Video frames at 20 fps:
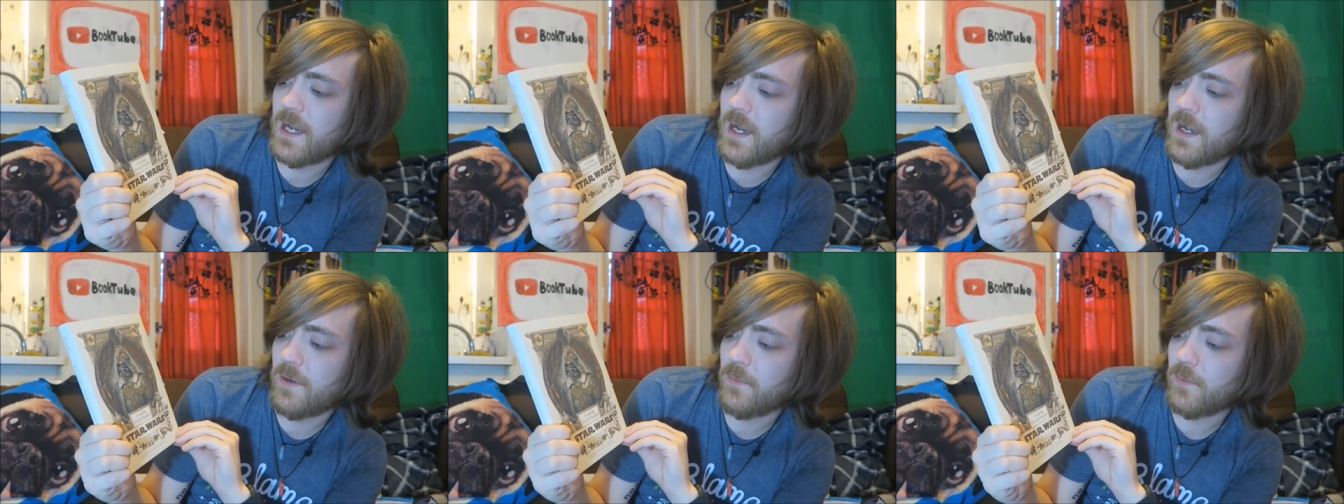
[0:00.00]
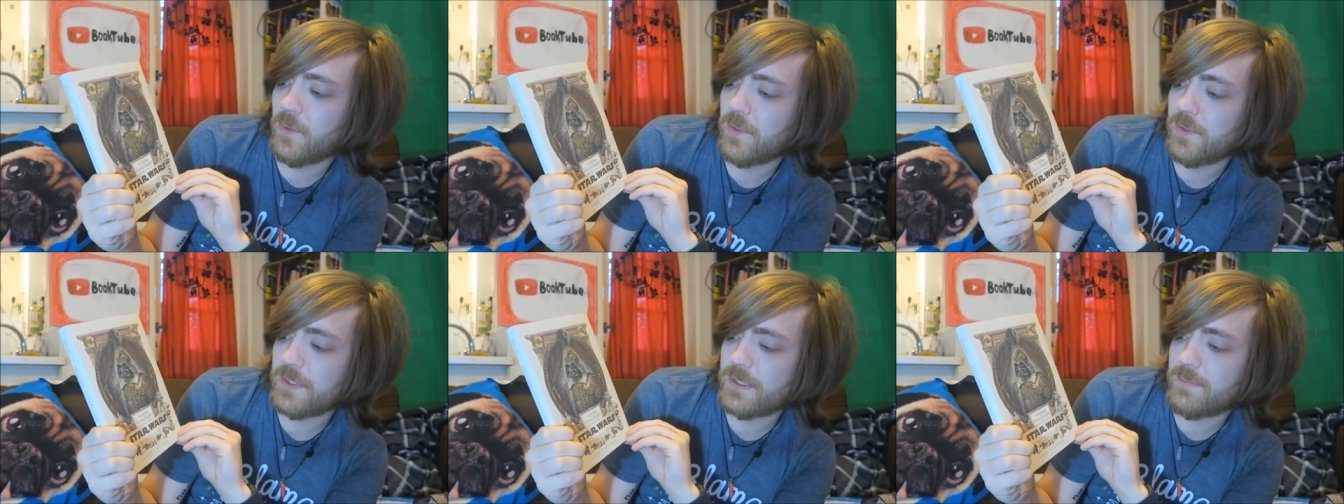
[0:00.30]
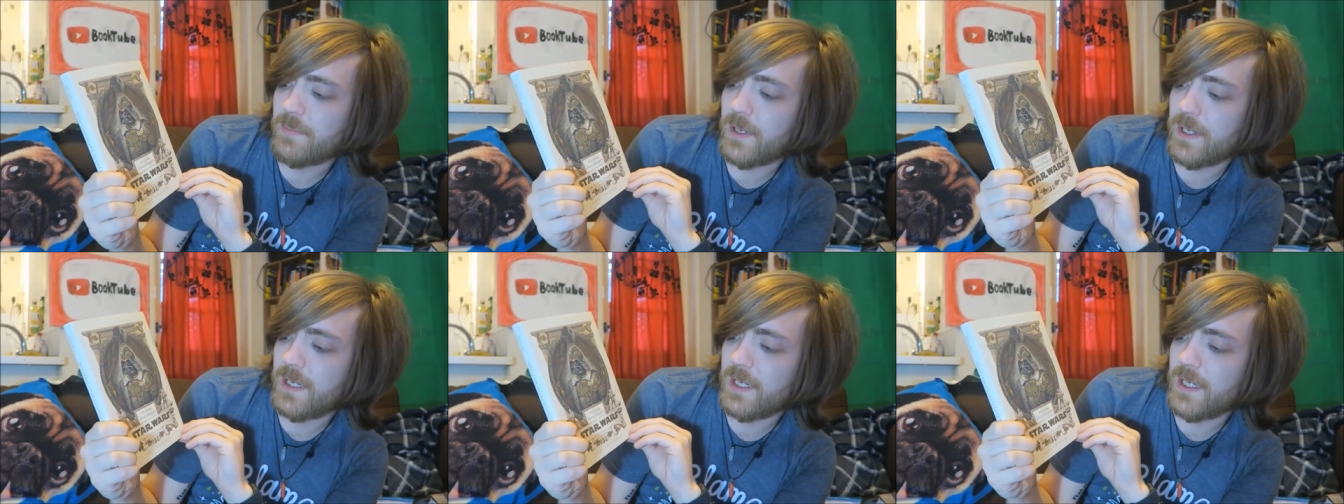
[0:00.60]
Star
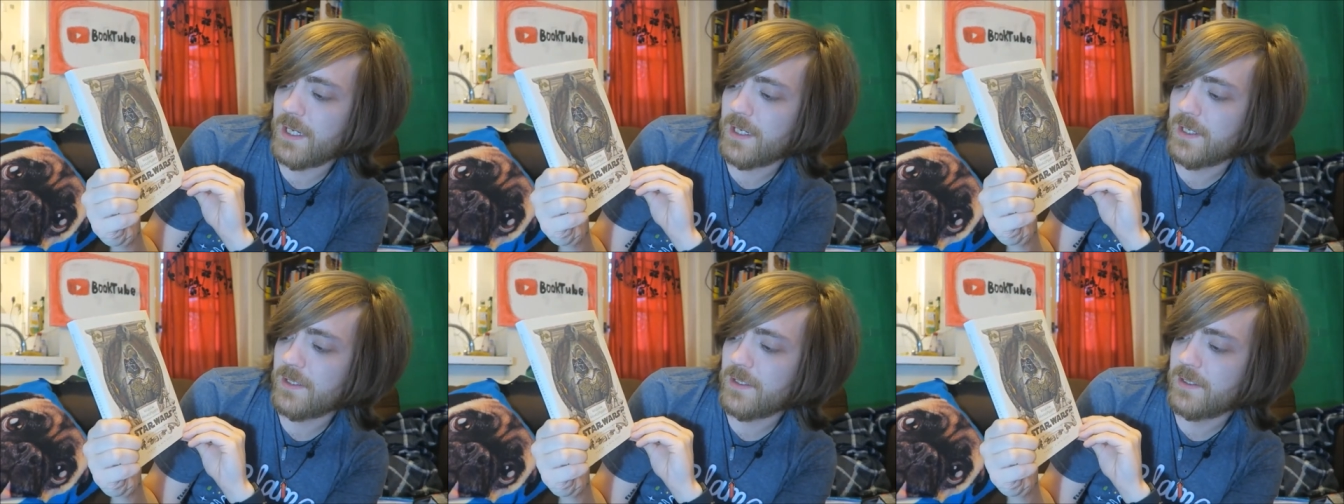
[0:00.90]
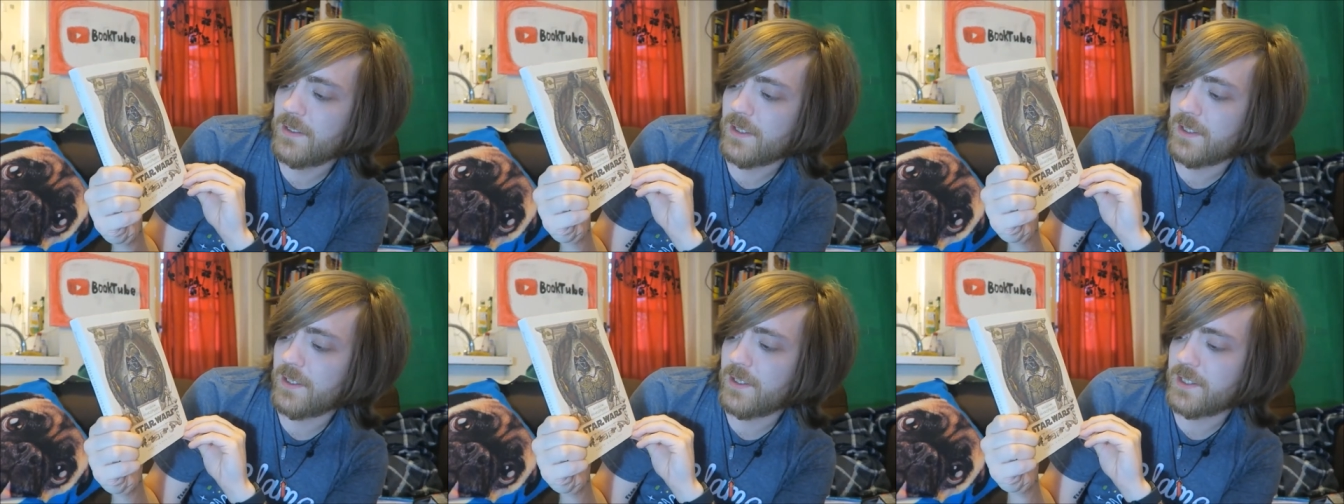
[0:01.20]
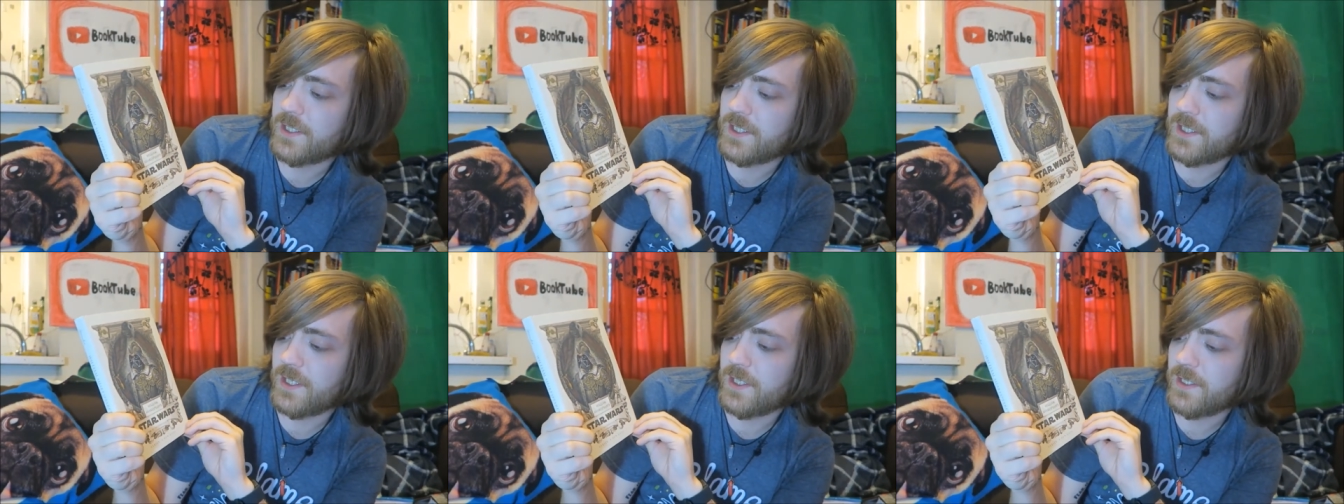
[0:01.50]
Wars by Ian
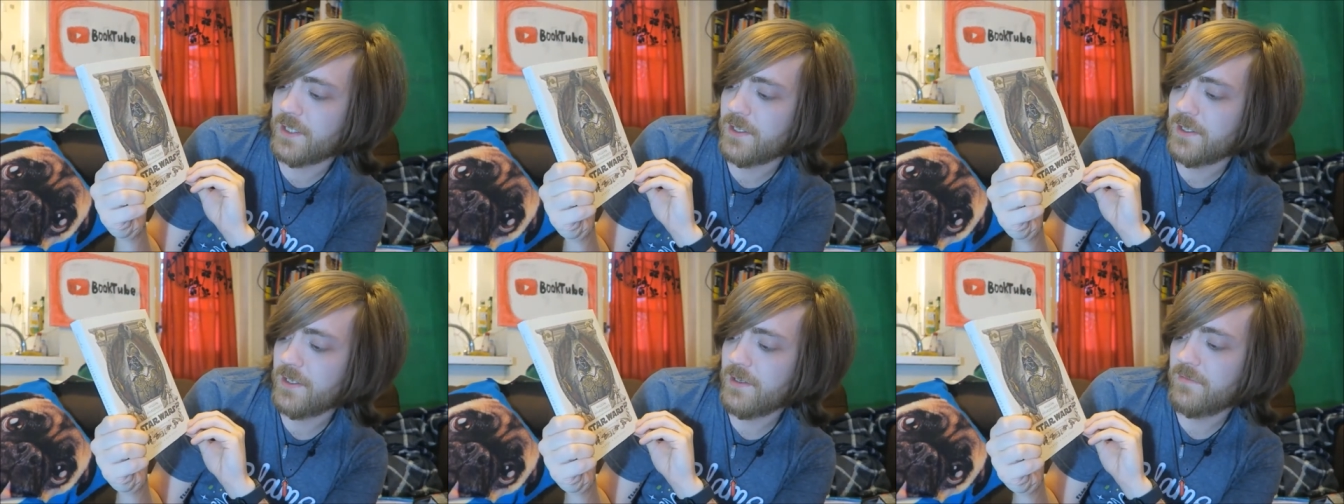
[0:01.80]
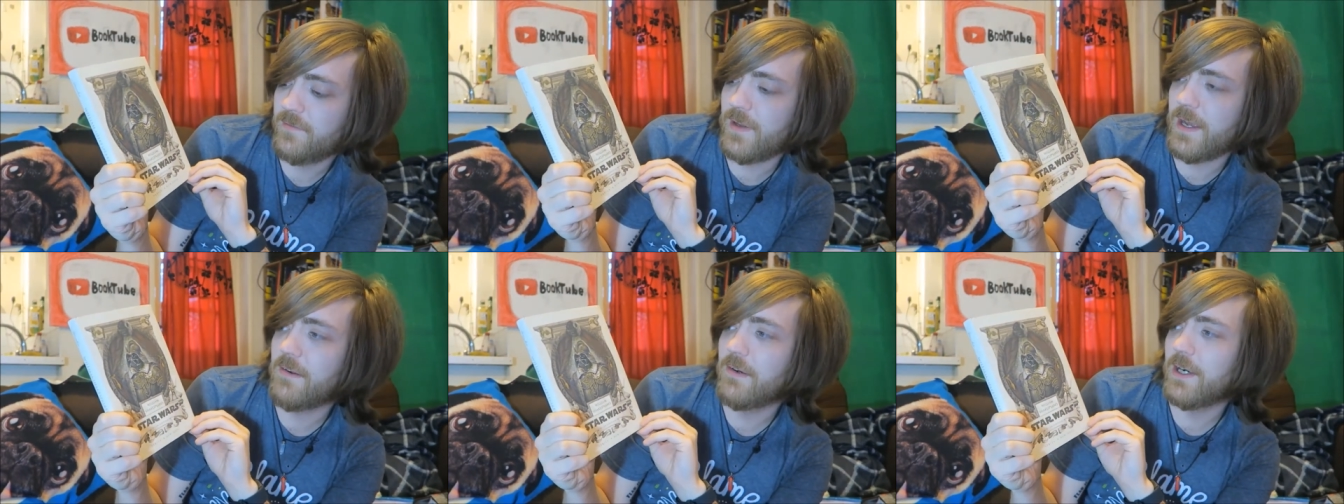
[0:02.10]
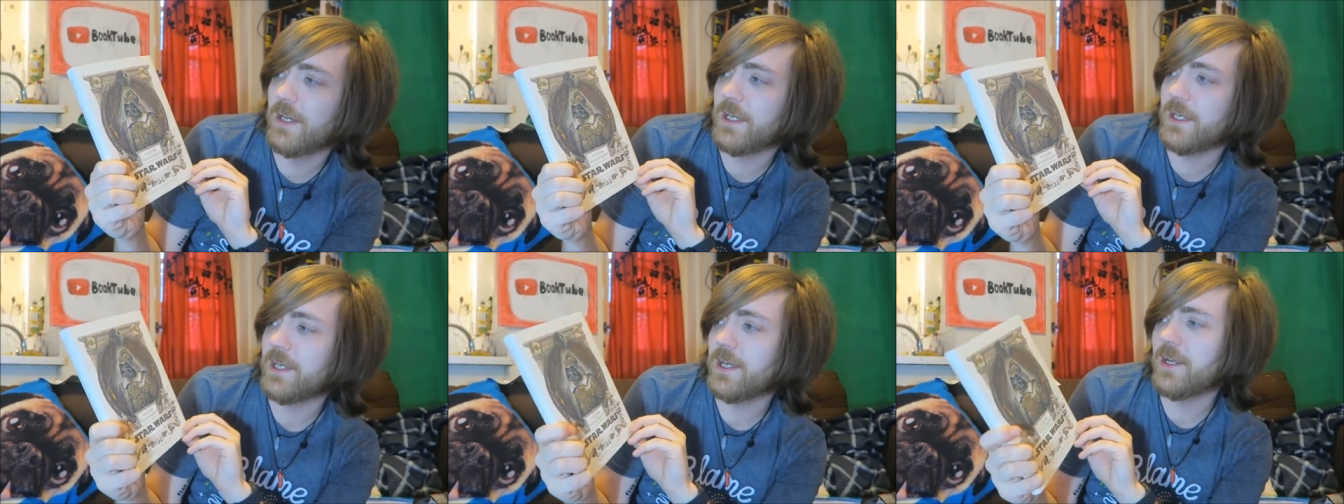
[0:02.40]
Dershowitz.
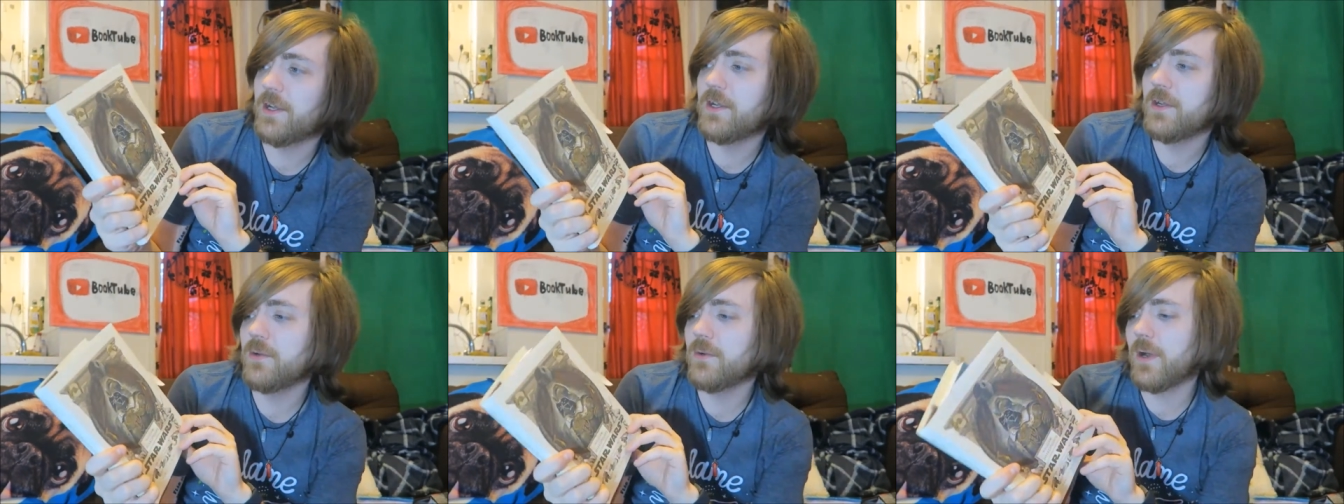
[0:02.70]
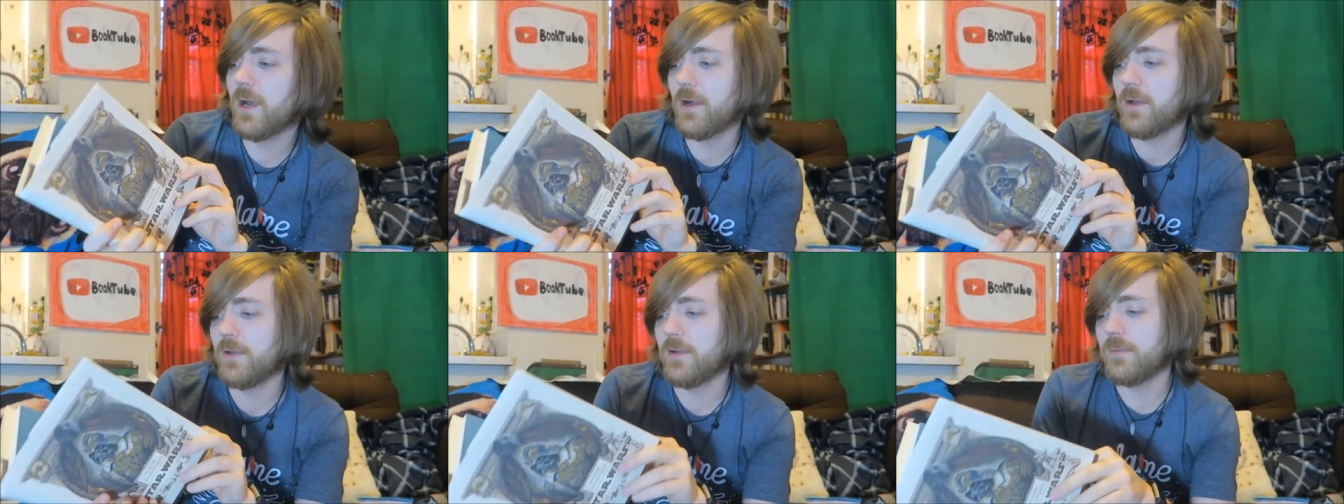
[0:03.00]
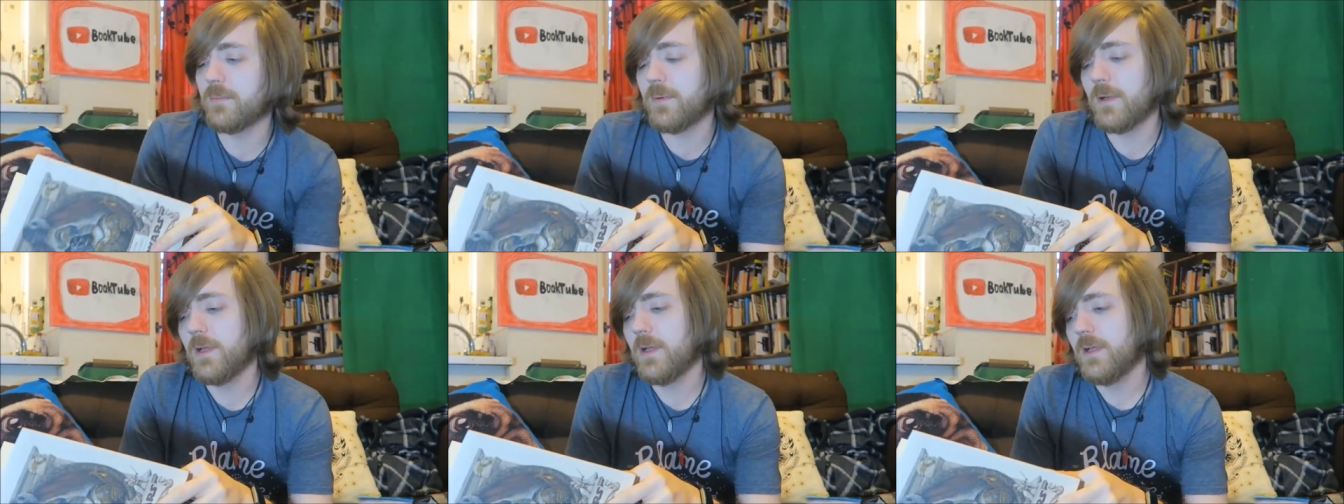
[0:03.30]
Verily, A New
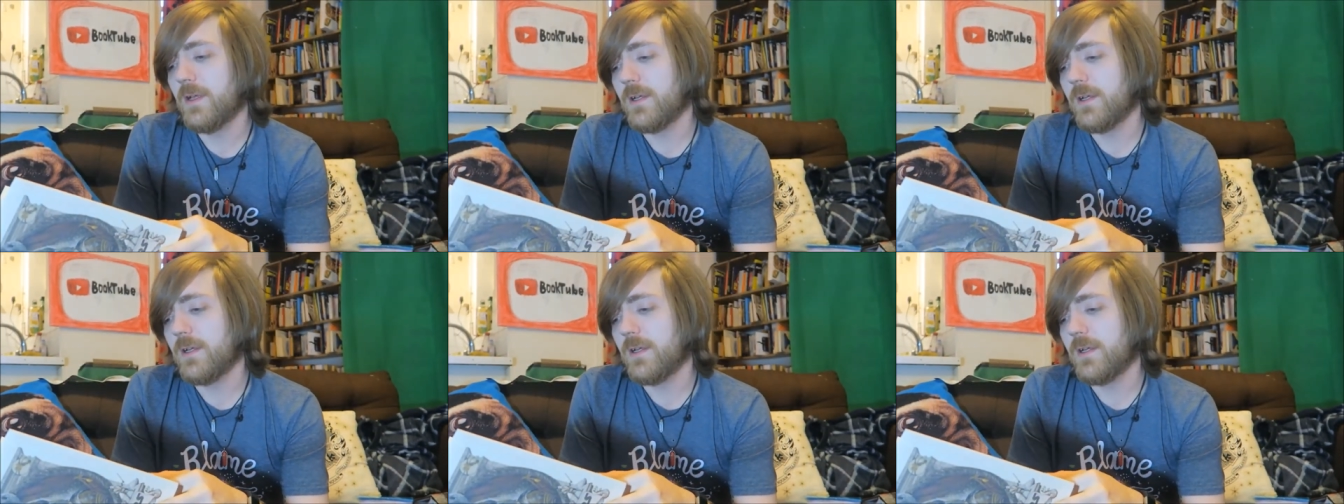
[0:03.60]
Hope.